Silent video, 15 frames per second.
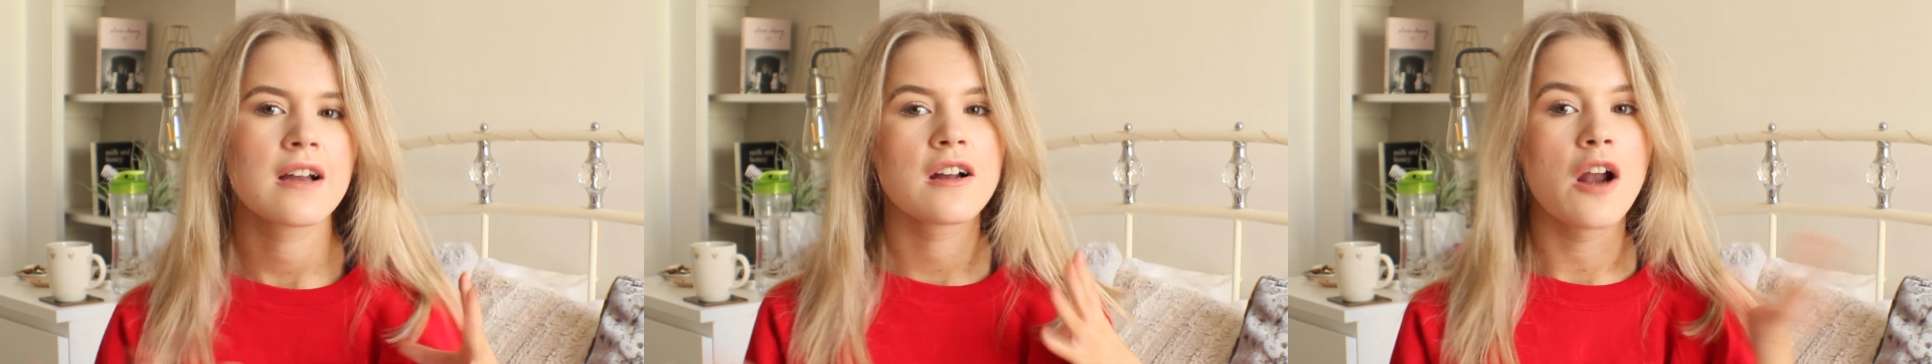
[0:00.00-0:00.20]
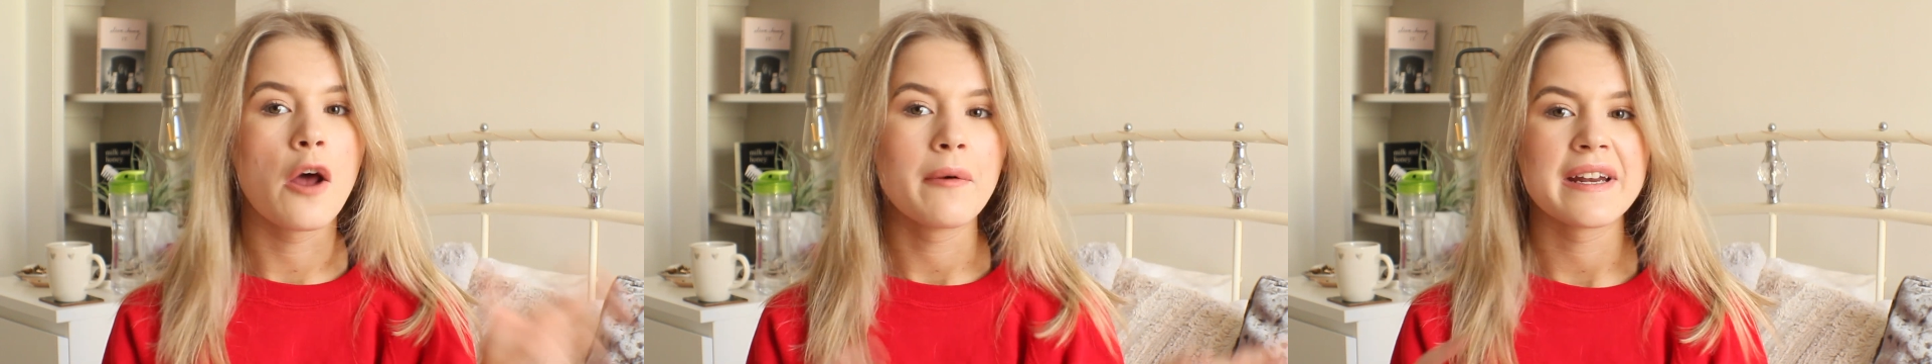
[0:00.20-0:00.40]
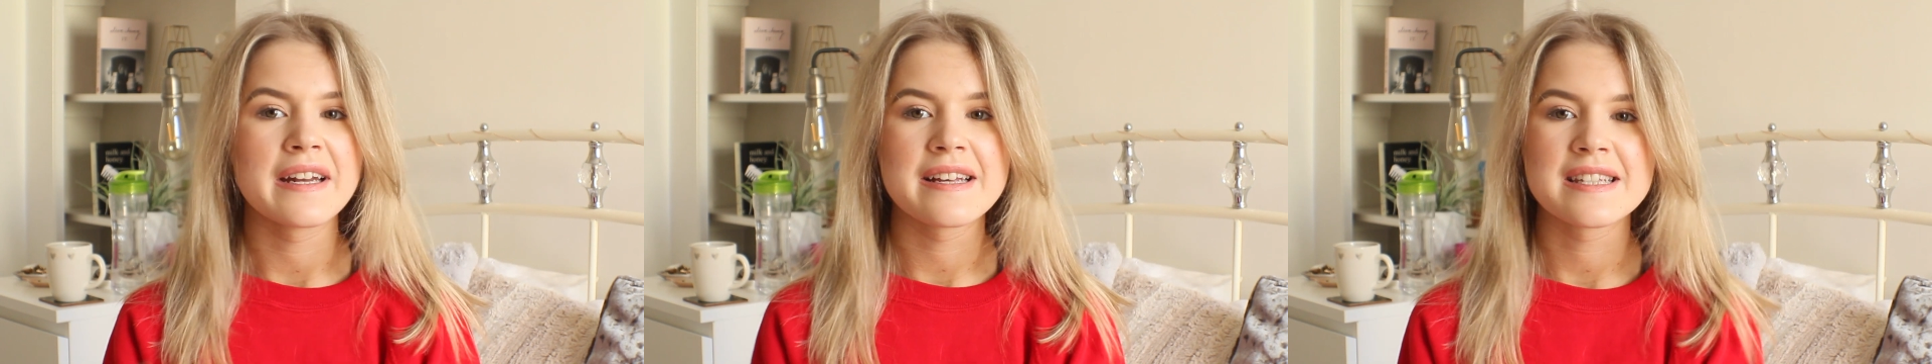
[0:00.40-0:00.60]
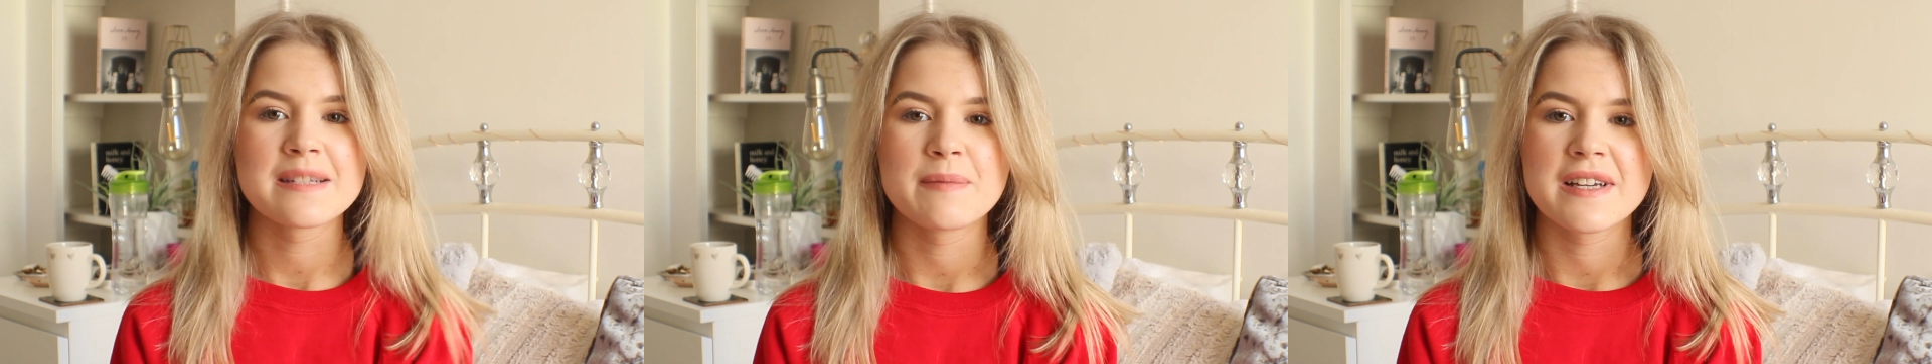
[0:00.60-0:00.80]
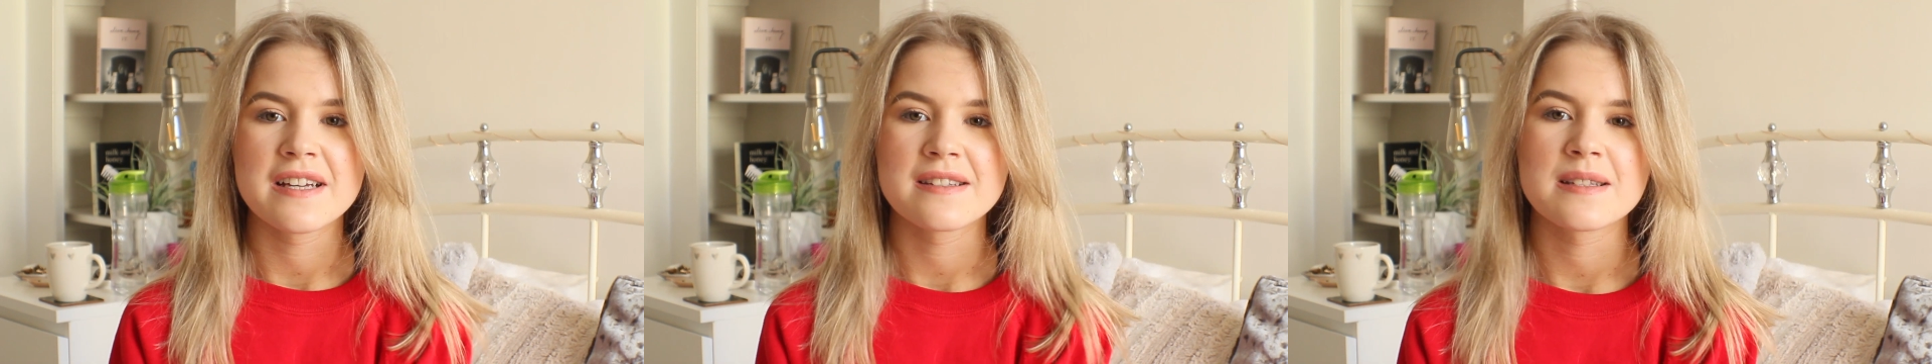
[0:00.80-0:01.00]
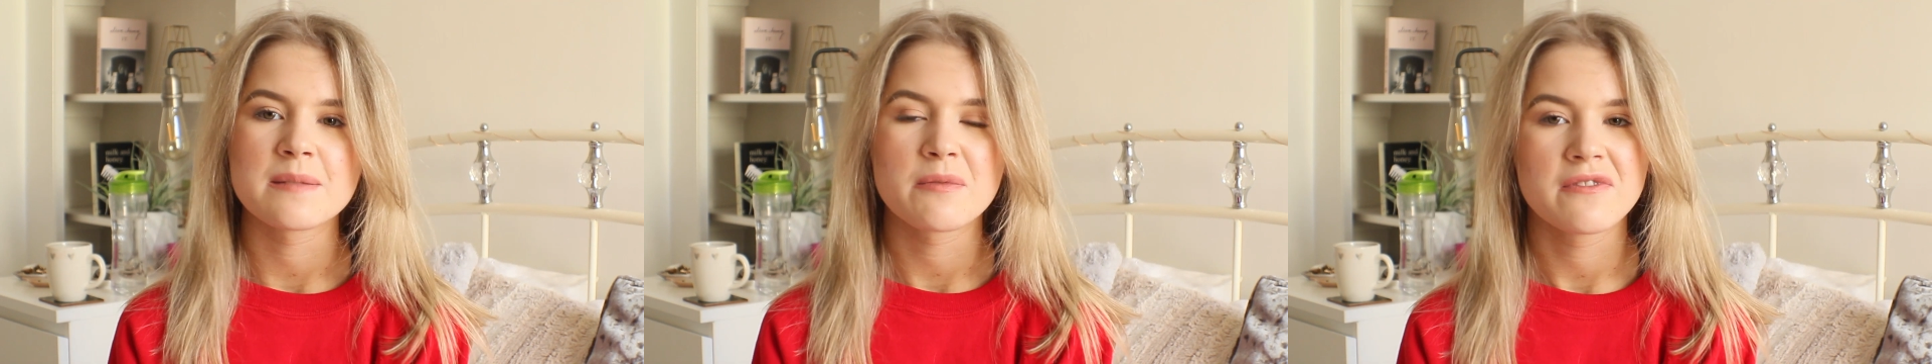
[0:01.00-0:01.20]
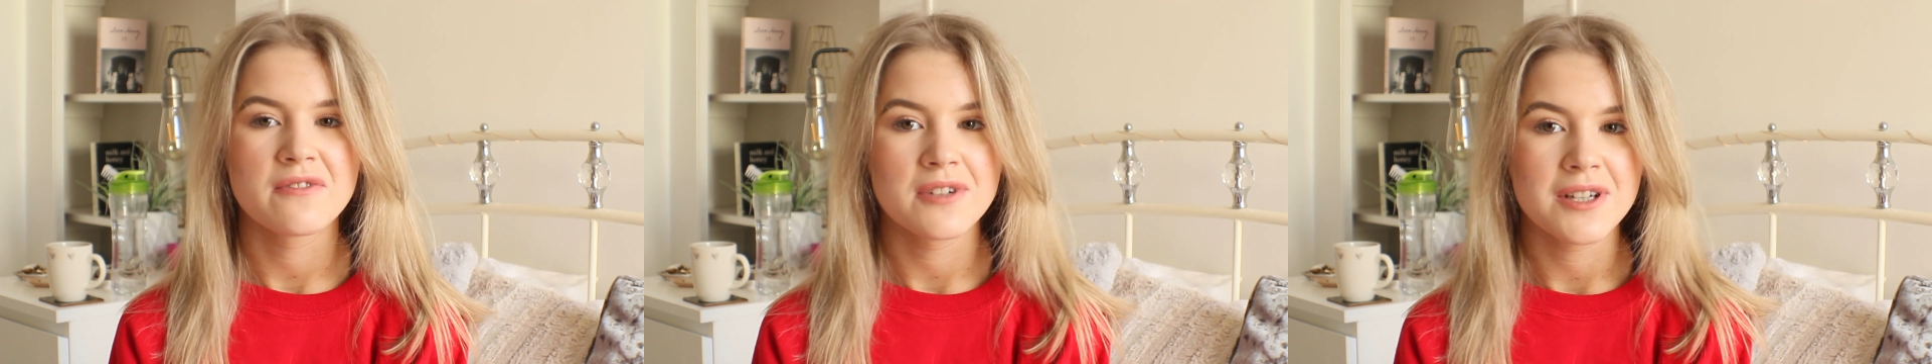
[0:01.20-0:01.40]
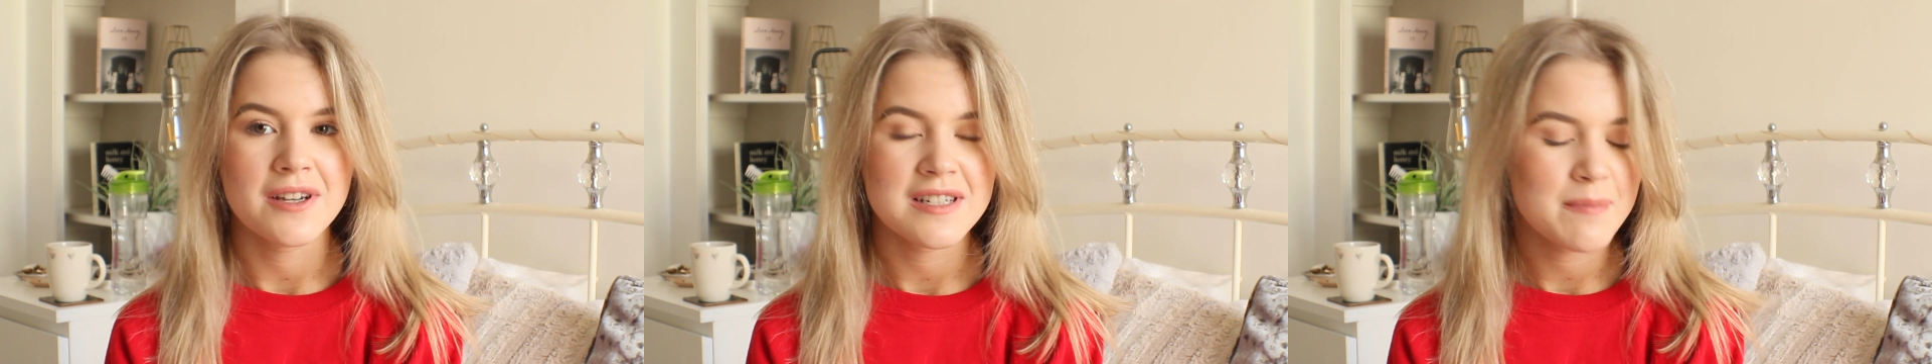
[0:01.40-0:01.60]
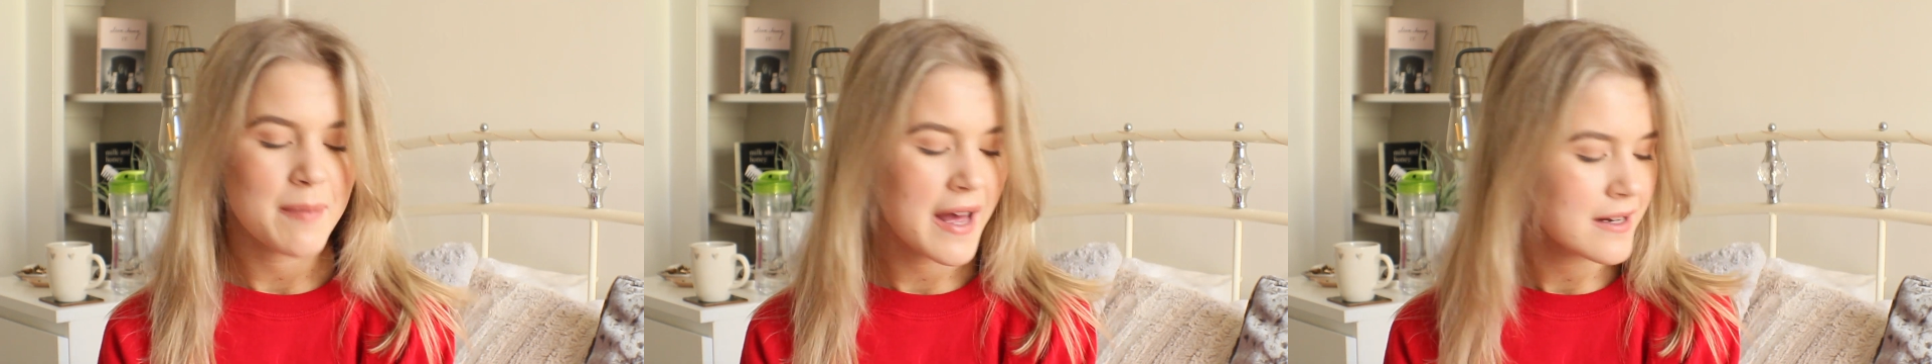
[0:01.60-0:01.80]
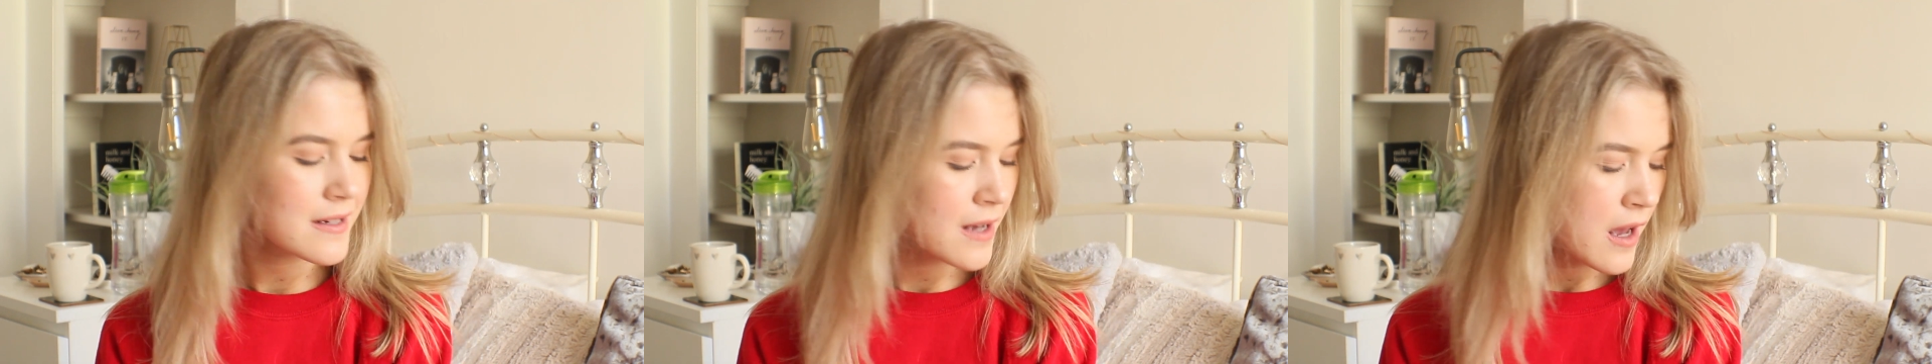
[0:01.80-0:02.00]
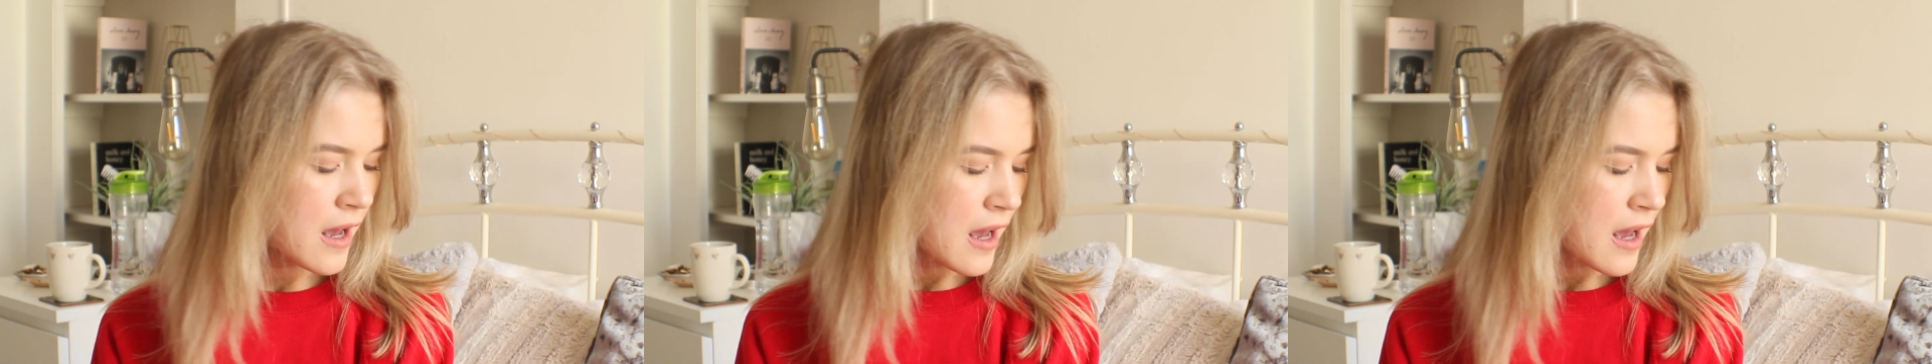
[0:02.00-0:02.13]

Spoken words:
glowiness because it's before you go to bed.